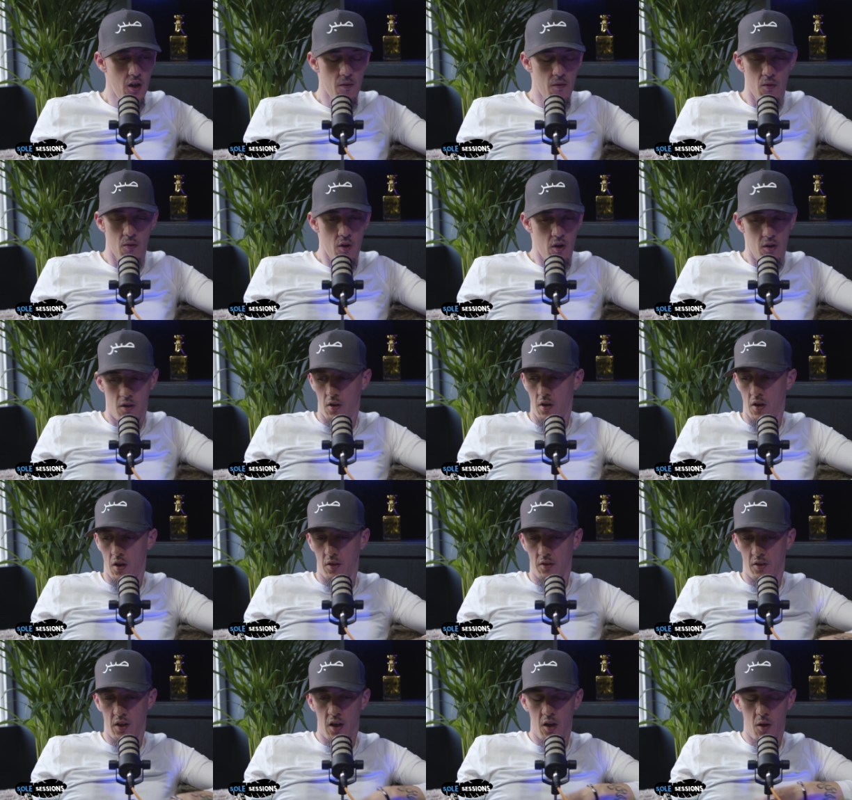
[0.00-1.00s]
No,
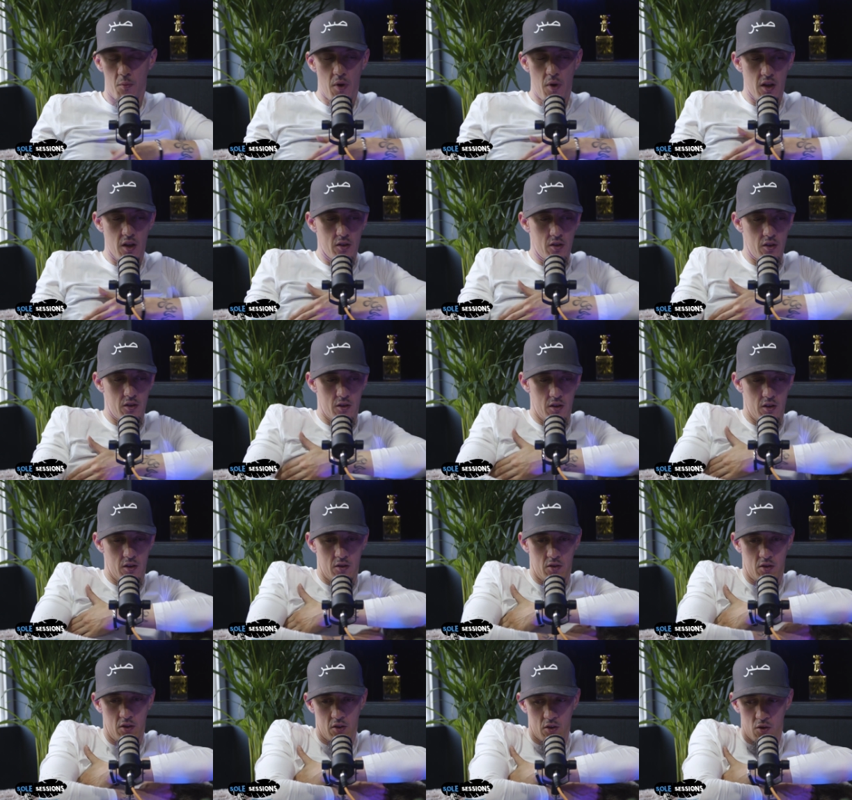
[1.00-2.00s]
Azalea Banks
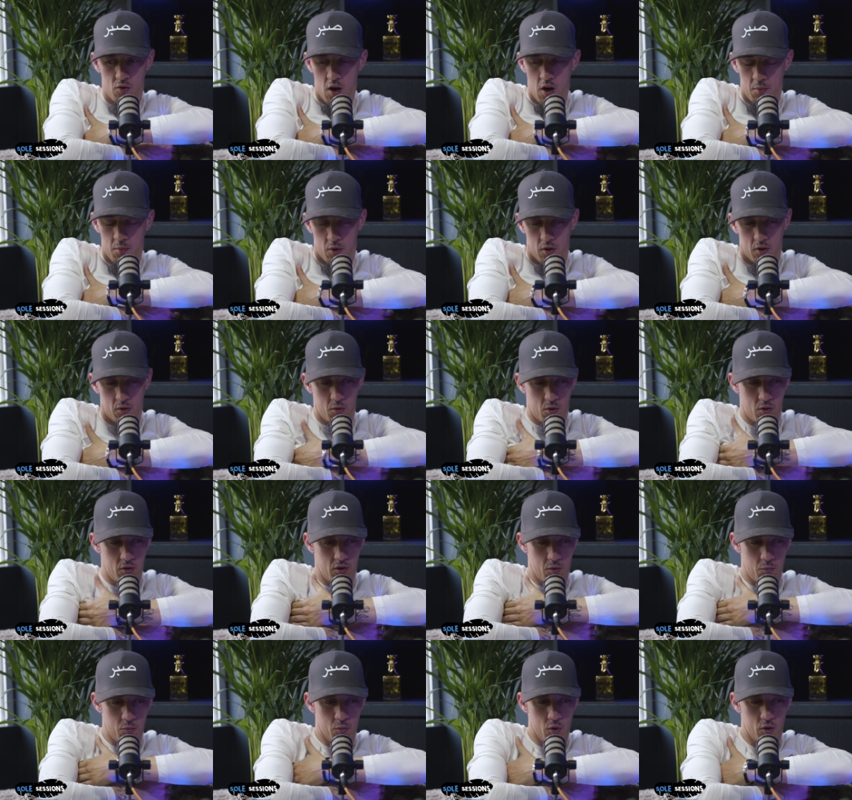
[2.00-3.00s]
she's a rapper as well as
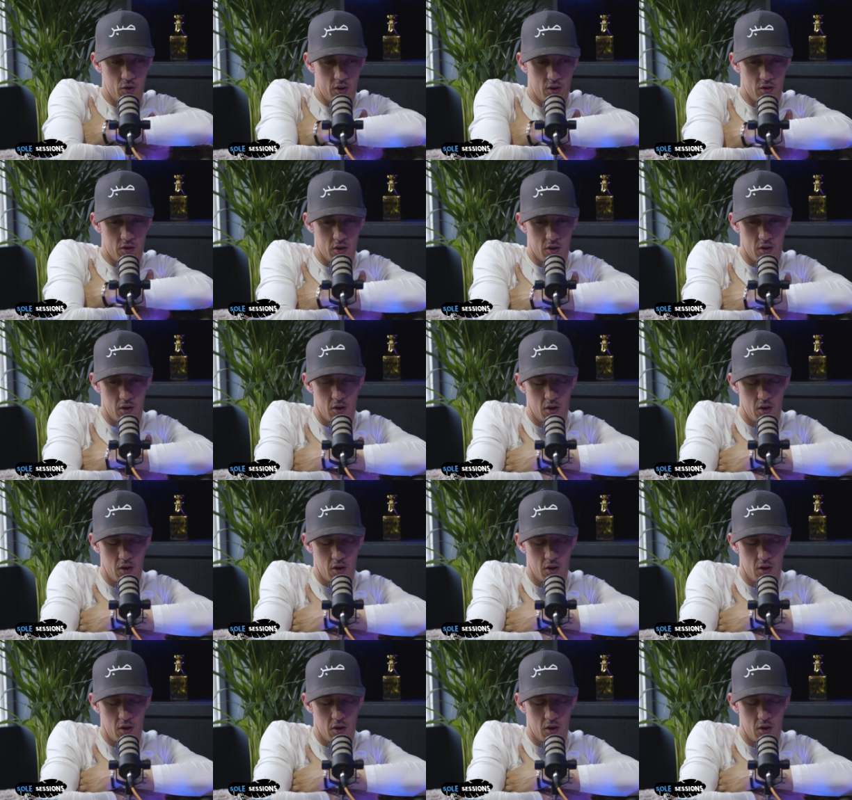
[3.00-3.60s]
a musician.